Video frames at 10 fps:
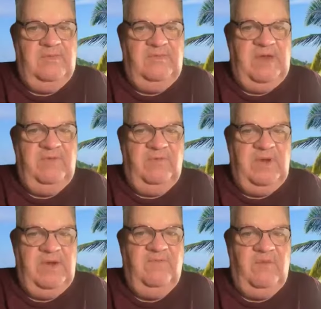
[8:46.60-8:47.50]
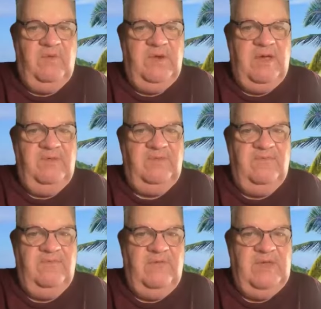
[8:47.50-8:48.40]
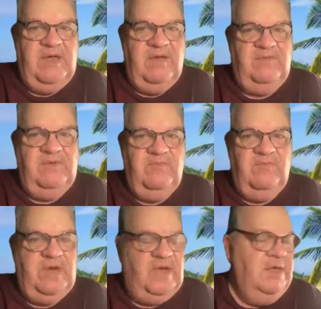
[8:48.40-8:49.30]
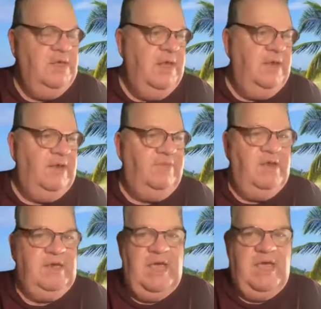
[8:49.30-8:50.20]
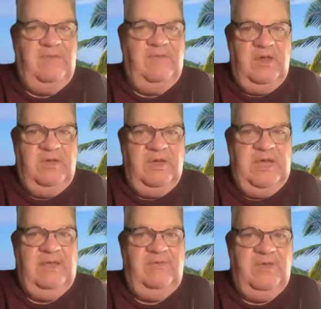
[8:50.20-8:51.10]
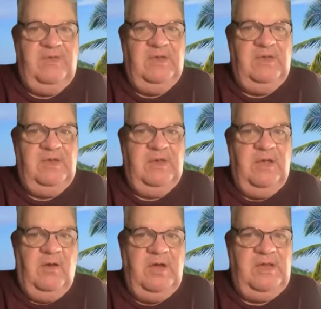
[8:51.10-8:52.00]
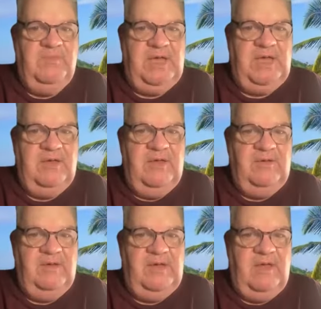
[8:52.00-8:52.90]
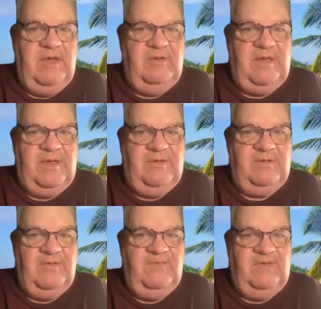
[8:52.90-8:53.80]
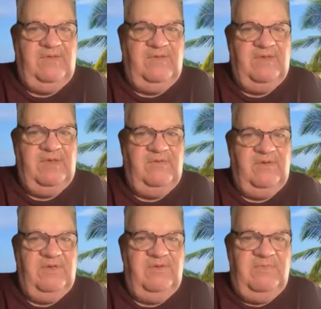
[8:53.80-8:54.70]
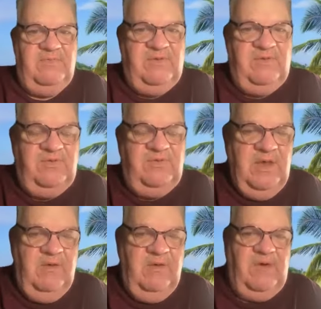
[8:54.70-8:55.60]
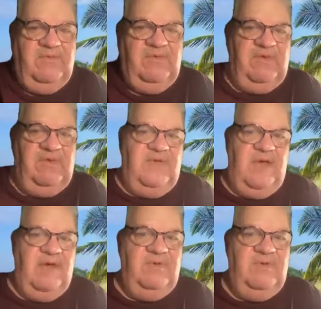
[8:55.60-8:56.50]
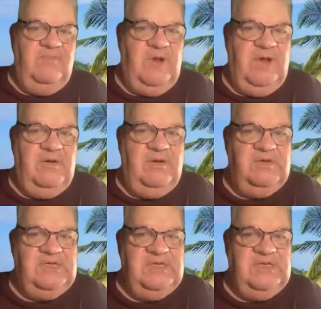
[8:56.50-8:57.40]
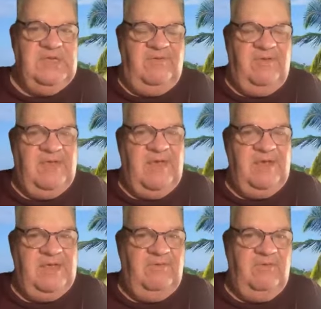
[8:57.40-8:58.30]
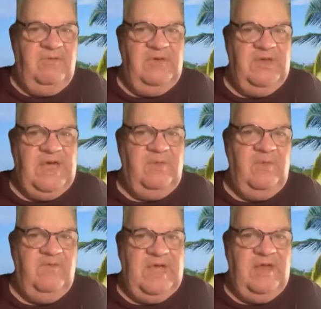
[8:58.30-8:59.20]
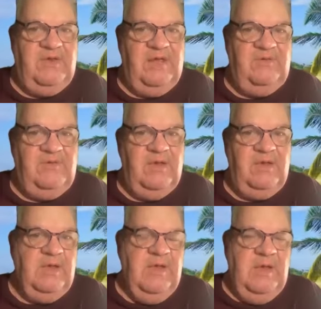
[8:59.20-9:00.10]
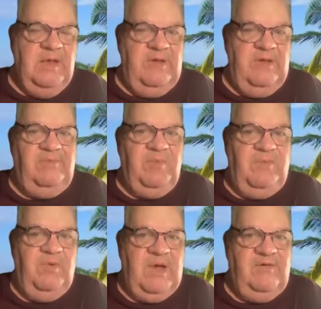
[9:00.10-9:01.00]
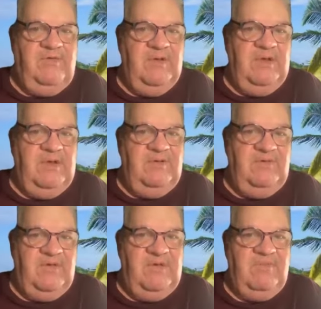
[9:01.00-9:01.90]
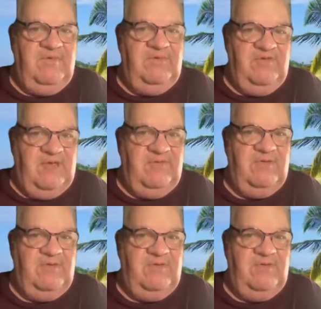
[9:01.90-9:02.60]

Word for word: spend 3 and 4 hours and 5 hours in prayer, that's okay if you've got needs. And, you know, Heidi Baker confesses that she spends 5 or 6 hours in prayer, and she says she can't get through a day without that. So that's preparation, the same as Jesus